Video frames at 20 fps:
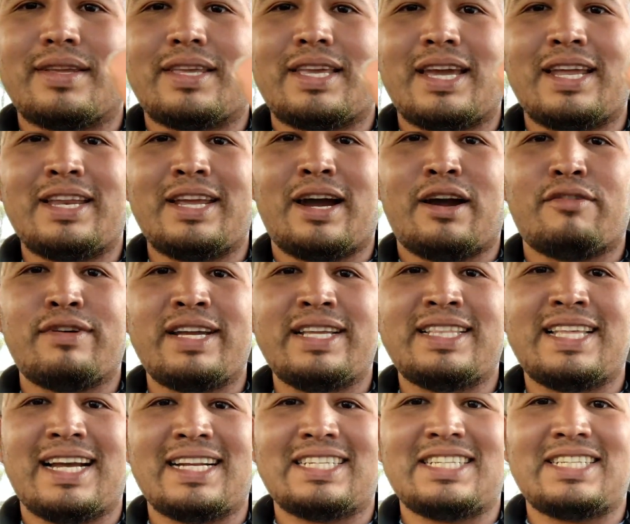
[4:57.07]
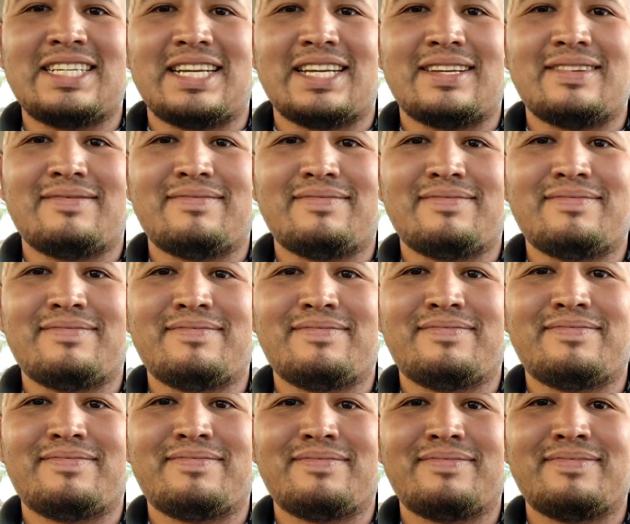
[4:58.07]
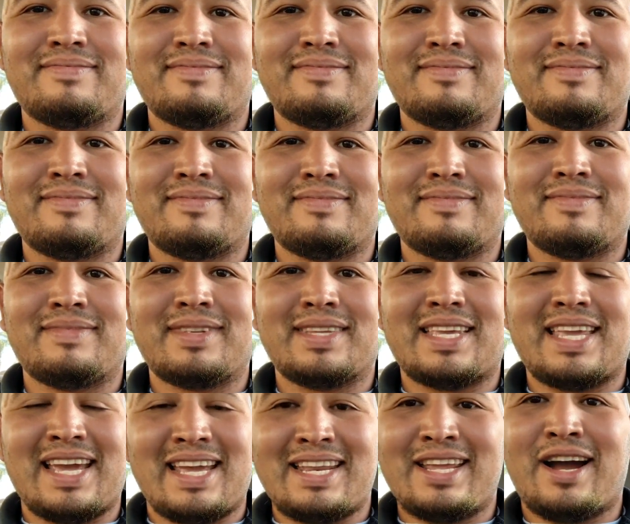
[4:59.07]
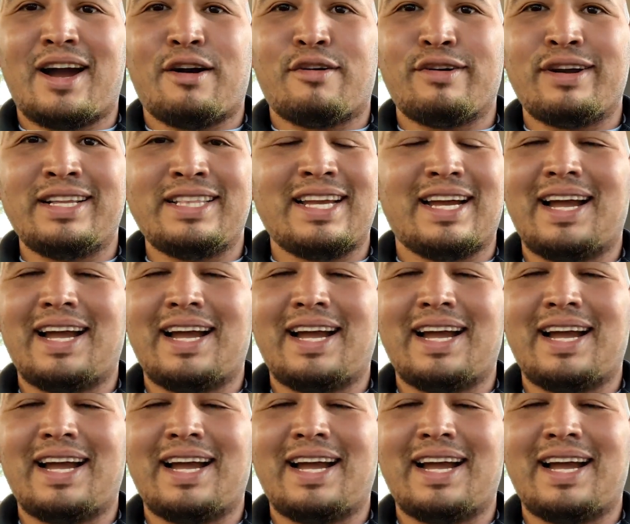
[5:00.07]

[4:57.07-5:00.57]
Can y'all read that shit? Can y'all read